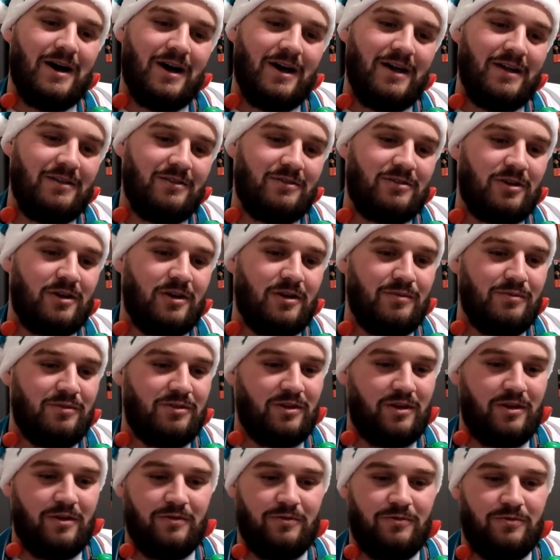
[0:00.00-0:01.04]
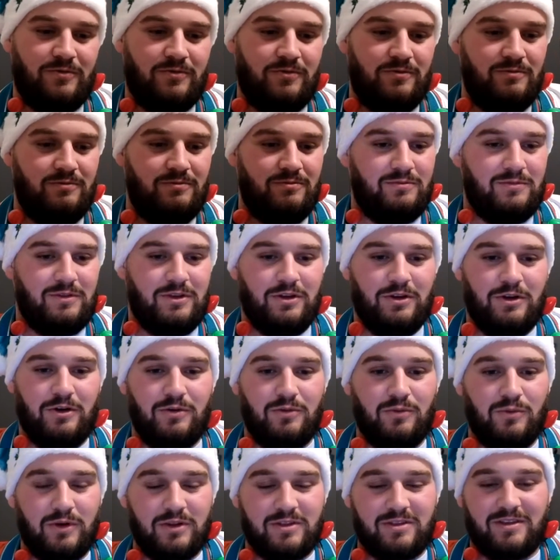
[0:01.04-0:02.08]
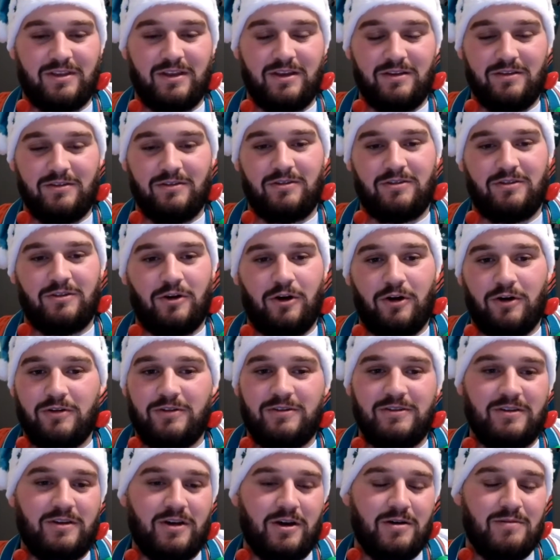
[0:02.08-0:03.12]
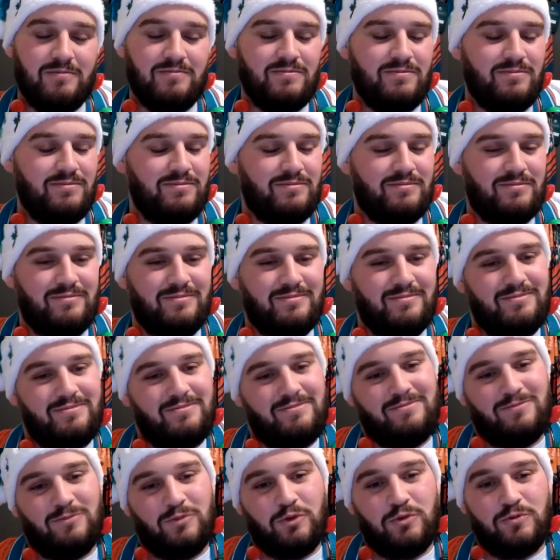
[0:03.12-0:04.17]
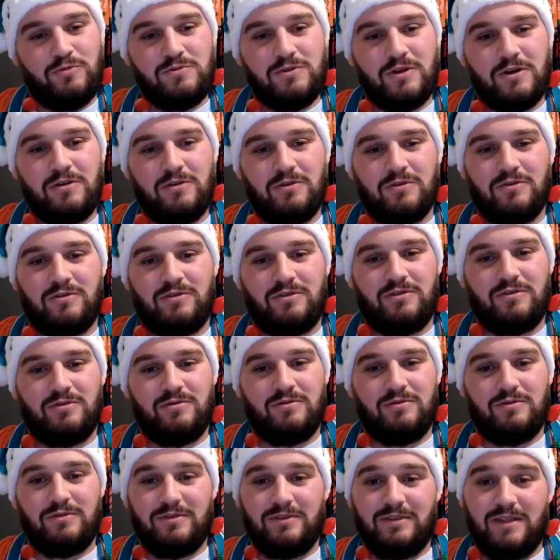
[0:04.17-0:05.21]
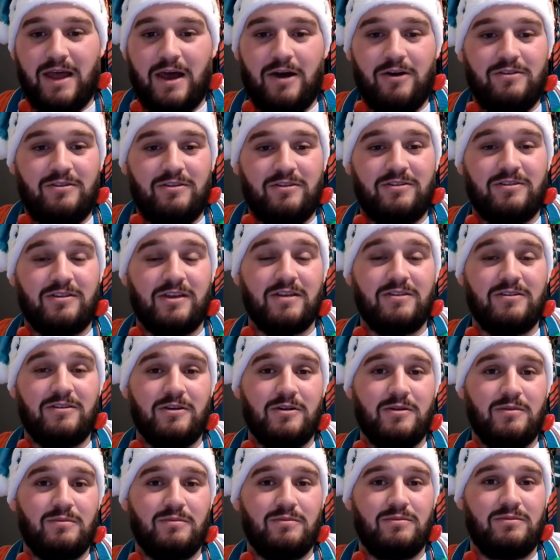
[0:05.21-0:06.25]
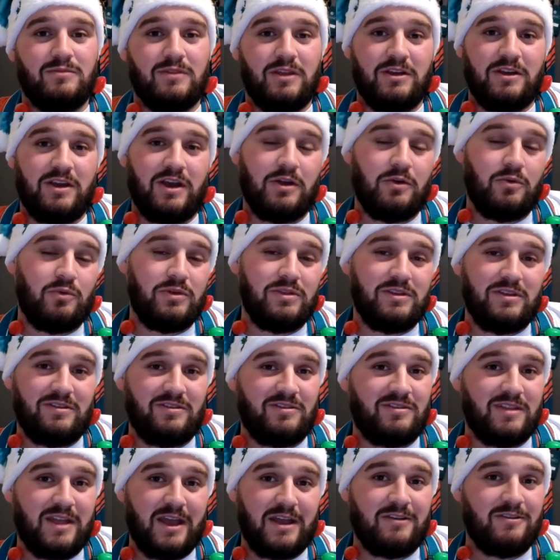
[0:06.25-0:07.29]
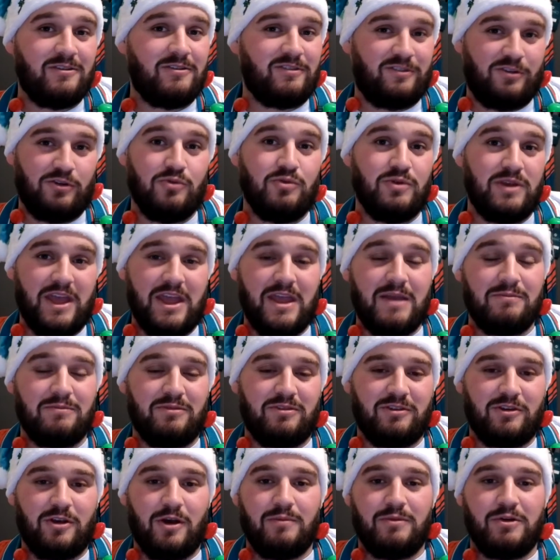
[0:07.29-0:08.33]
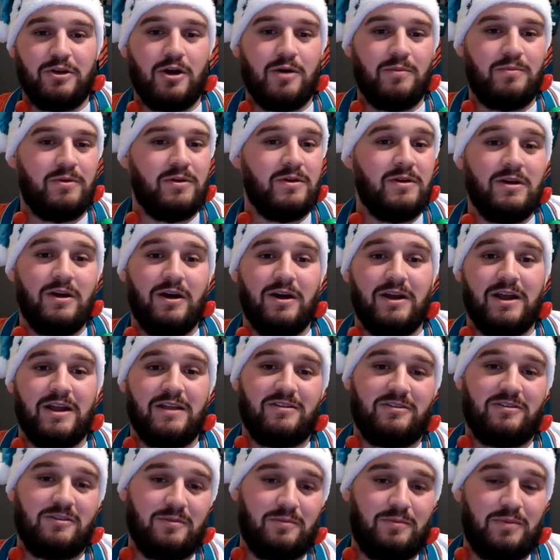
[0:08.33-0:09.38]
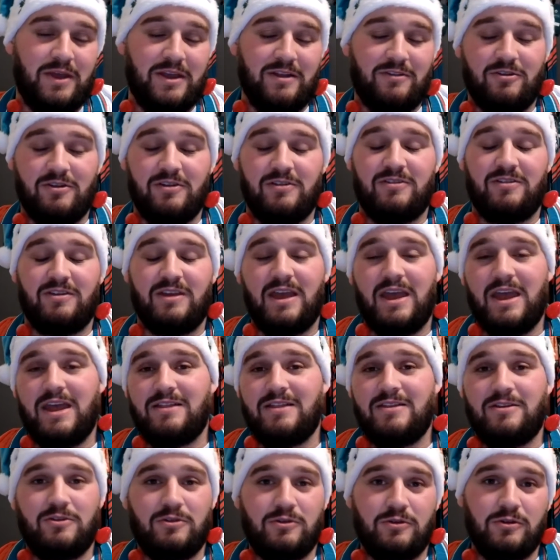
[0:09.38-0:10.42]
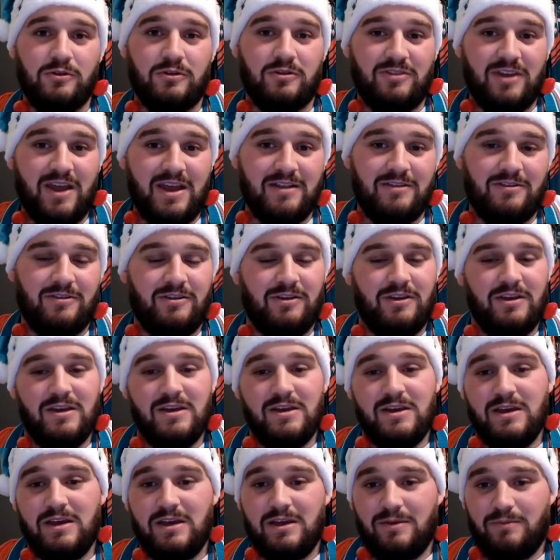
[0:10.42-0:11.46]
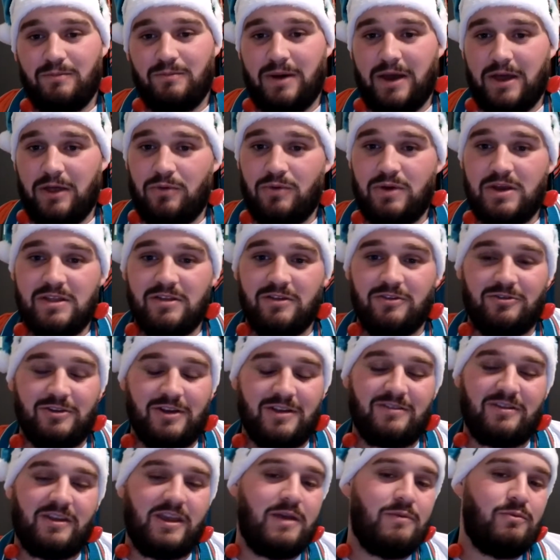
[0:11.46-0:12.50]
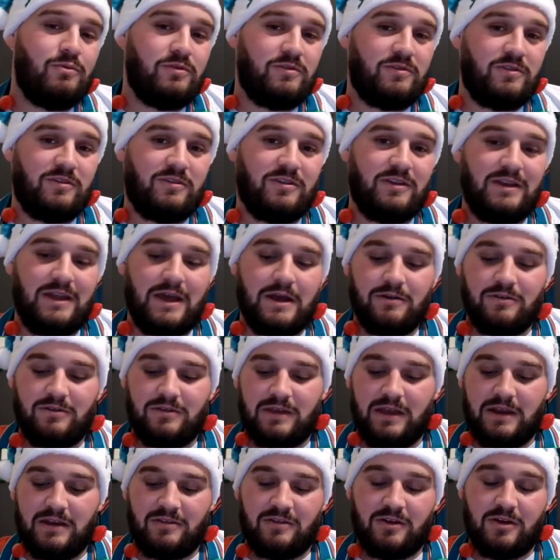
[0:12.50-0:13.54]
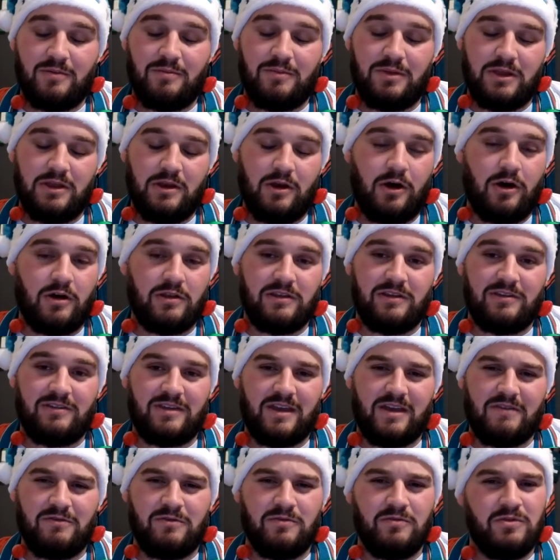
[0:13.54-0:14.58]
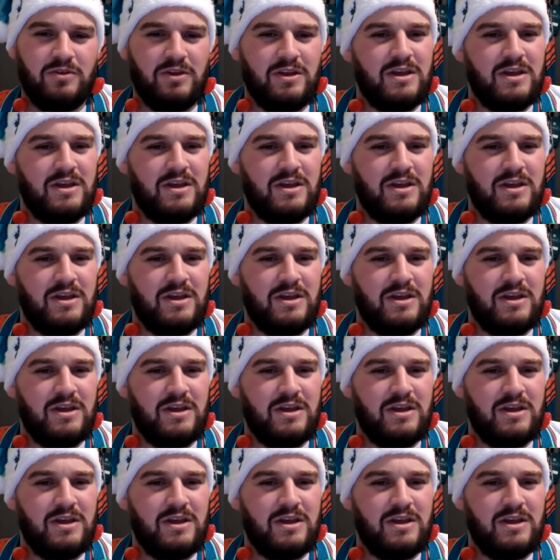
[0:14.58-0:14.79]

In terms of, you know, what things are to come, who knows? Now it just sets up that you got to win these next two games coming up against the Patriots and the New York Jets. By the way, the Jets game was just announced that it's going to be on the 7th.